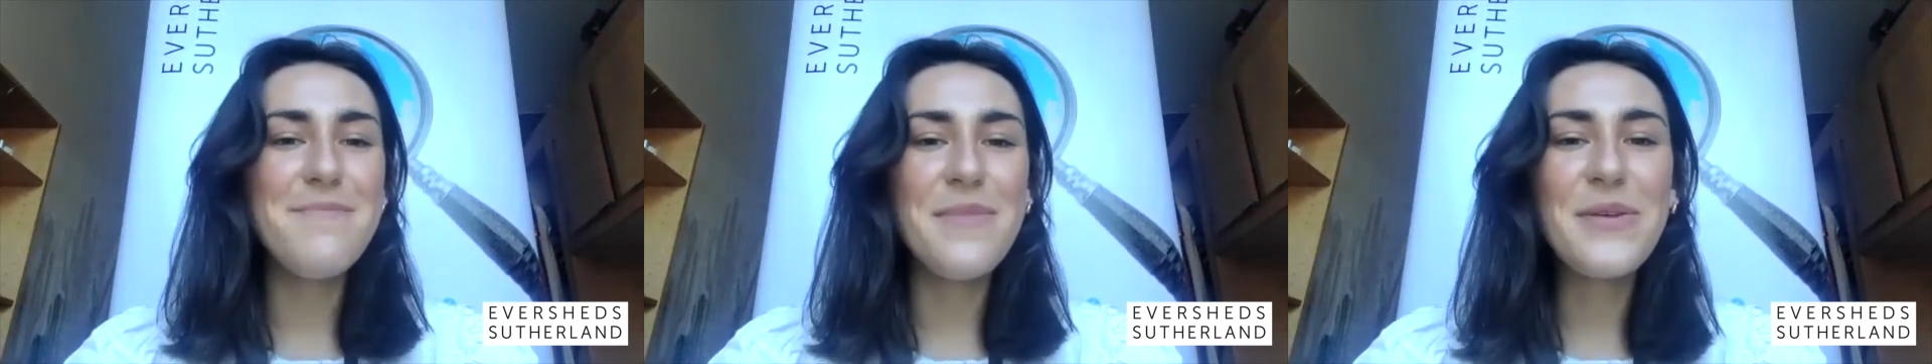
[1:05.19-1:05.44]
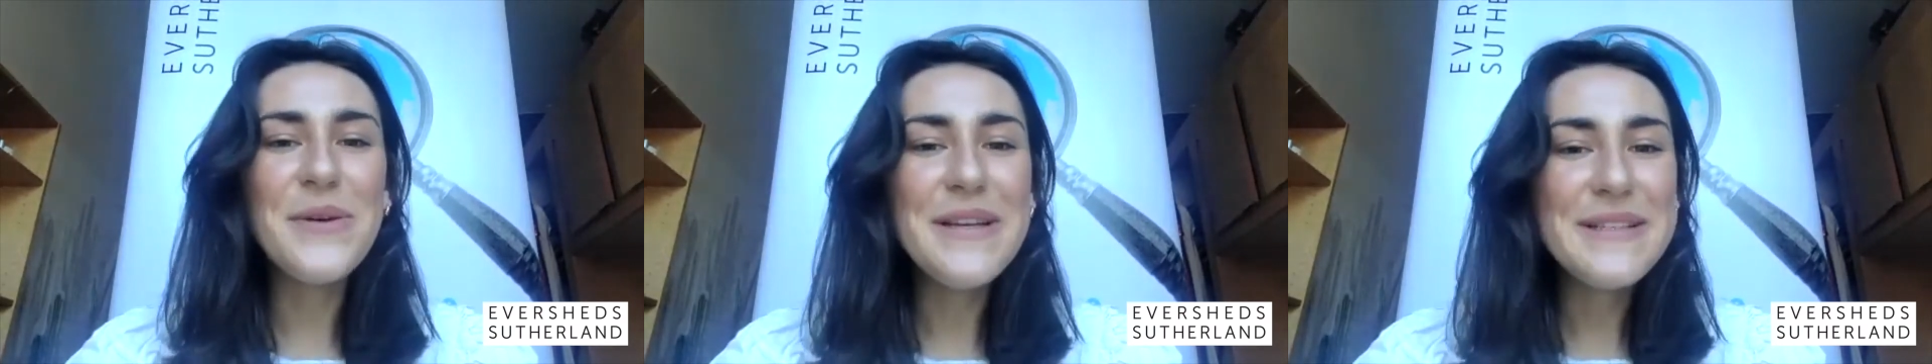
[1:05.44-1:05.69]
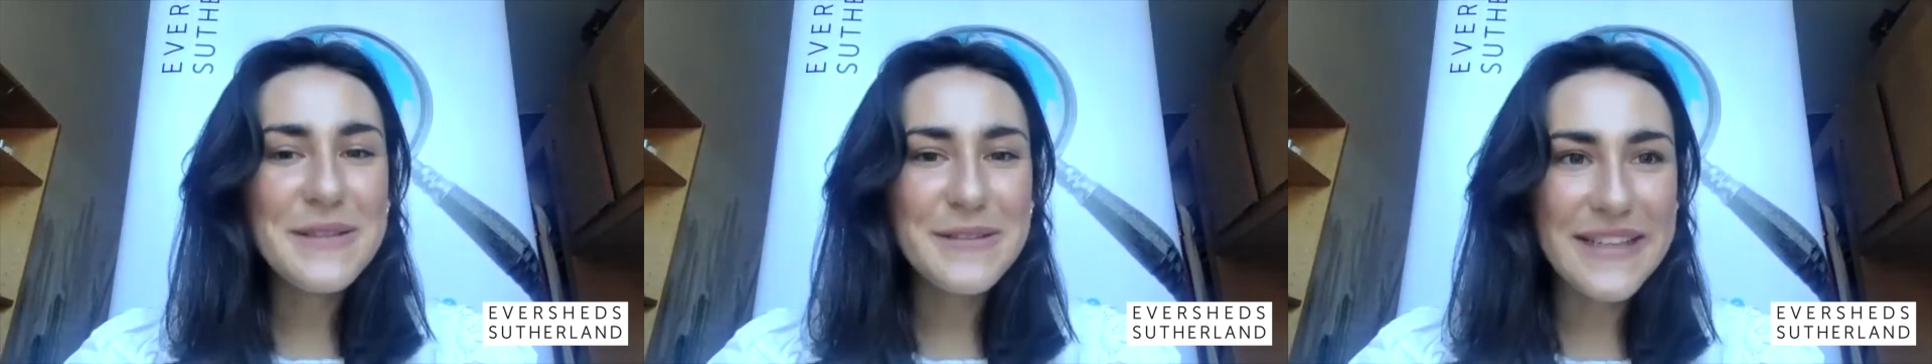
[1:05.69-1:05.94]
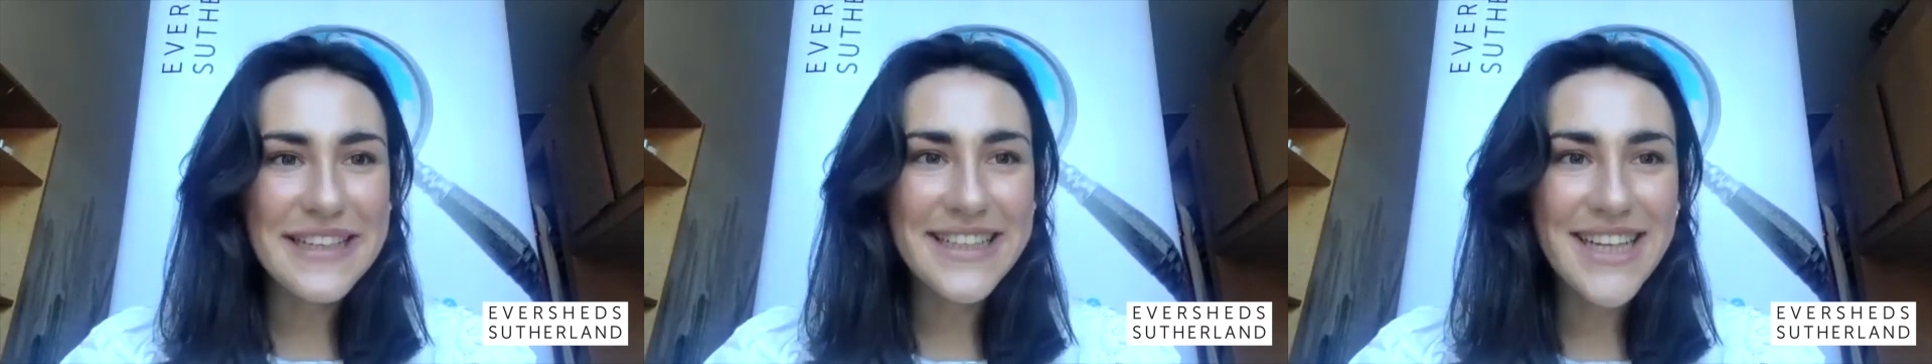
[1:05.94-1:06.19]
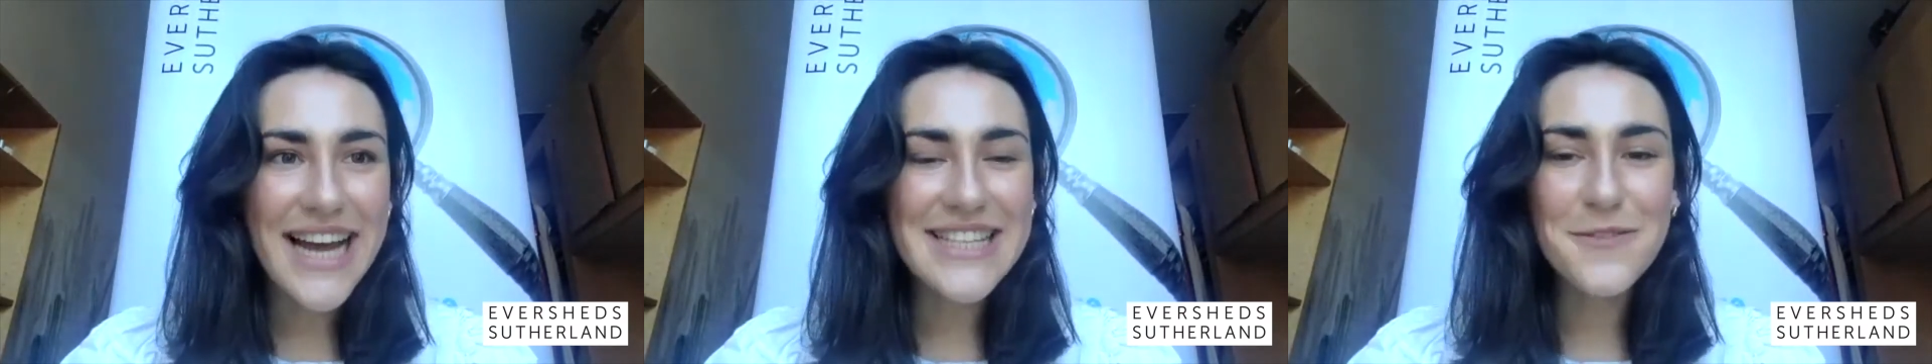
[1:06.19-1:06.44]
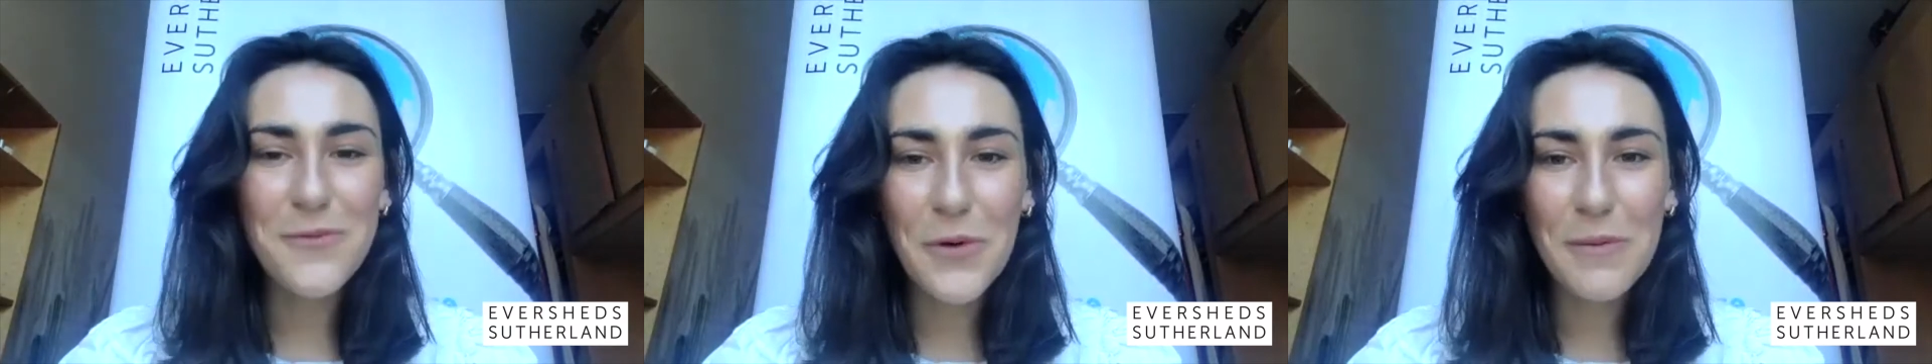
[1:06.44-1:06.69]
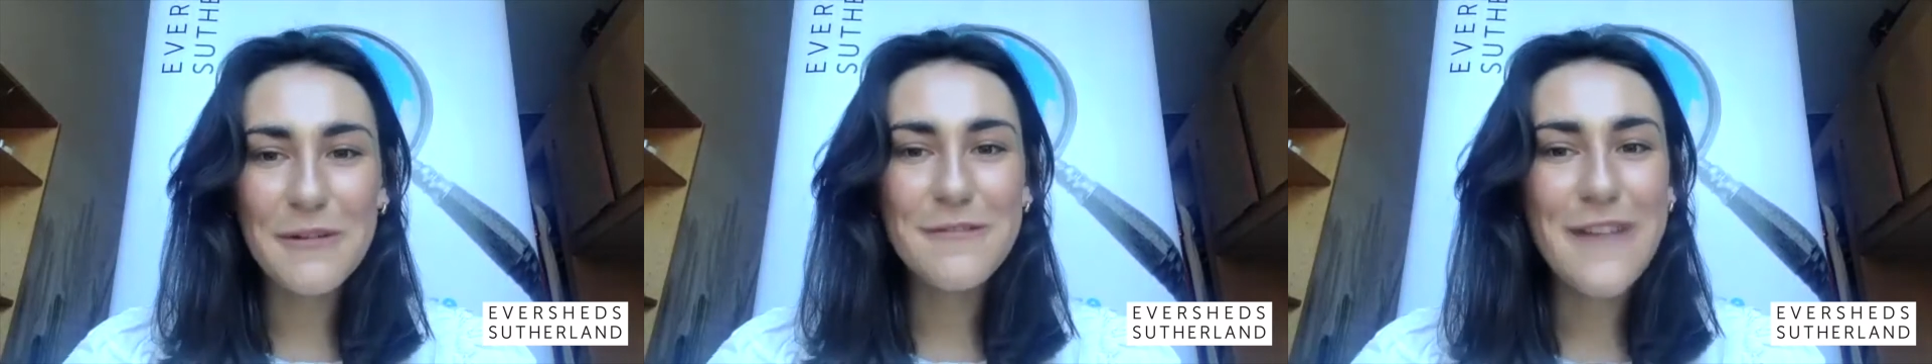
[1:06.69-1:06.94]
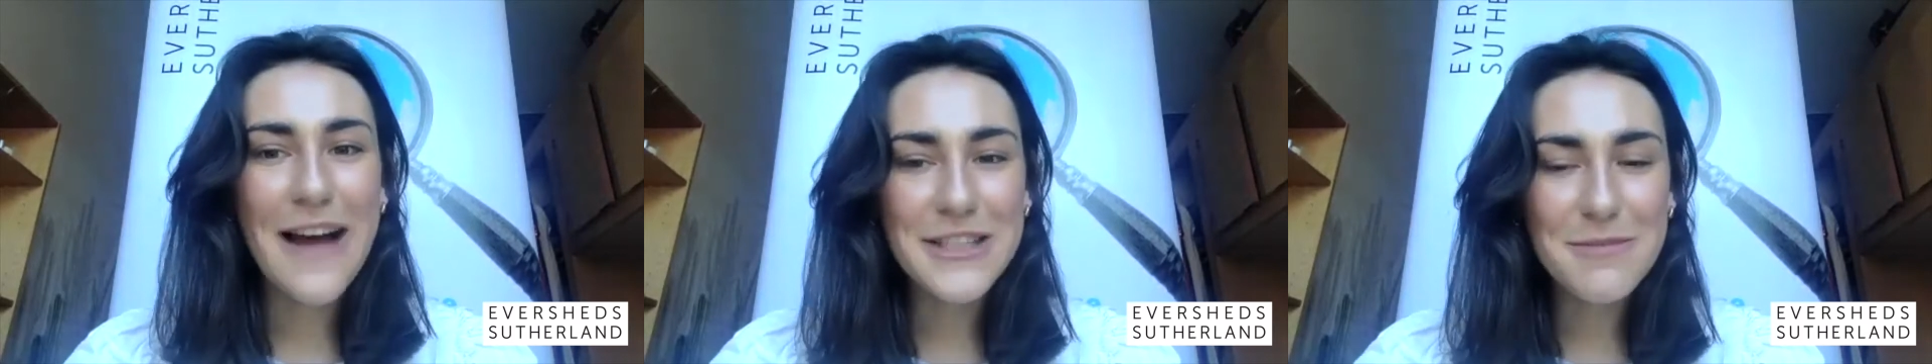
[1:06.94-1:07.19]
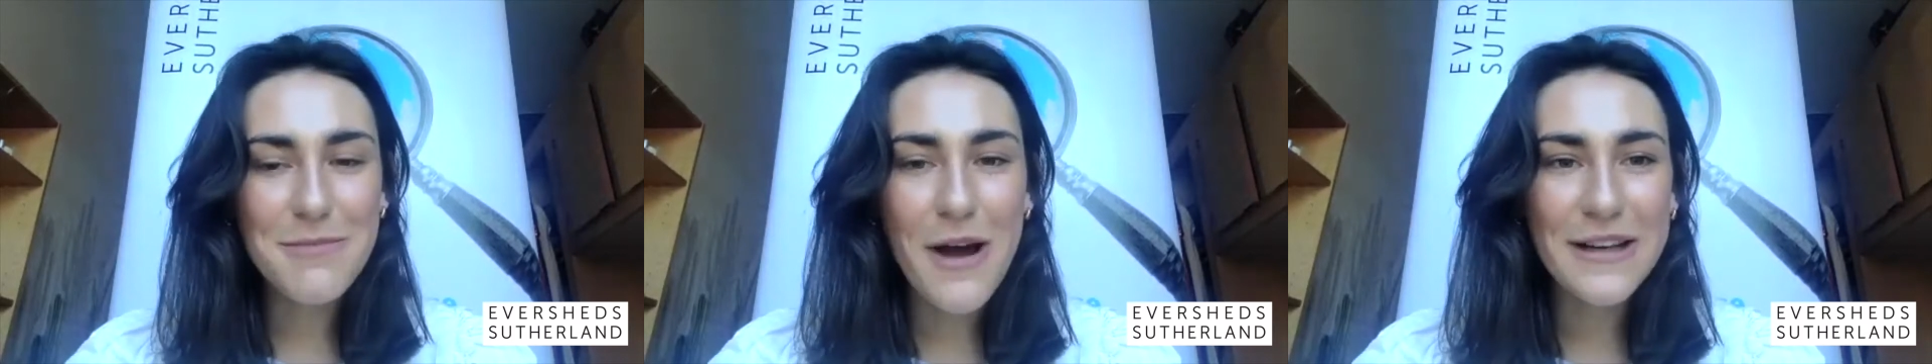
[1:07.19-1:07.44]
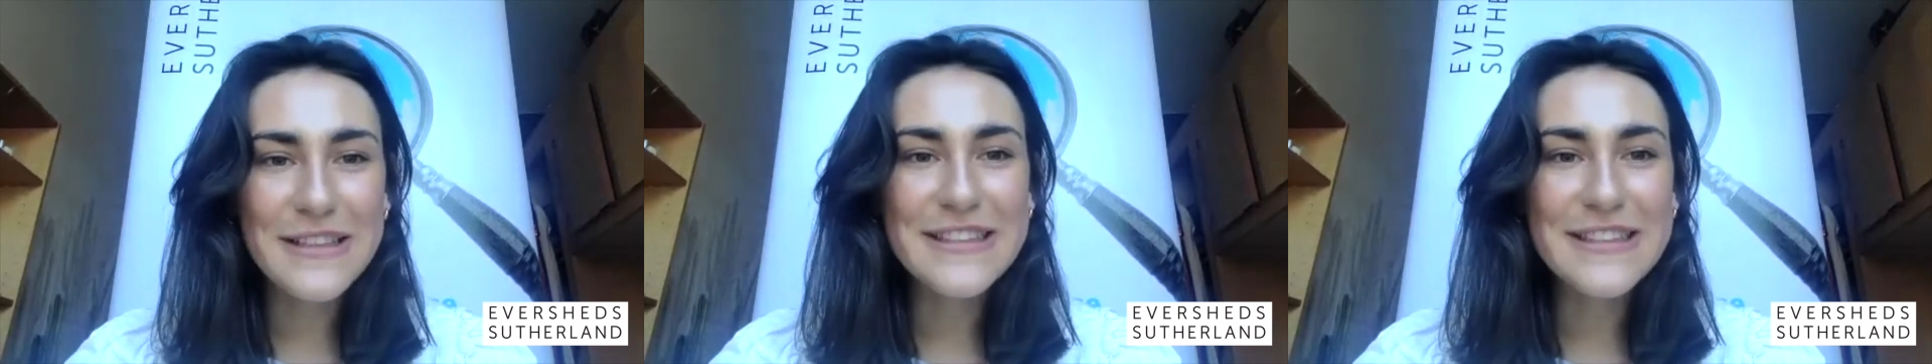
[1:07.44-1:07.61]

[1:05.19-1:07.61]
Through his career as a former fashion model,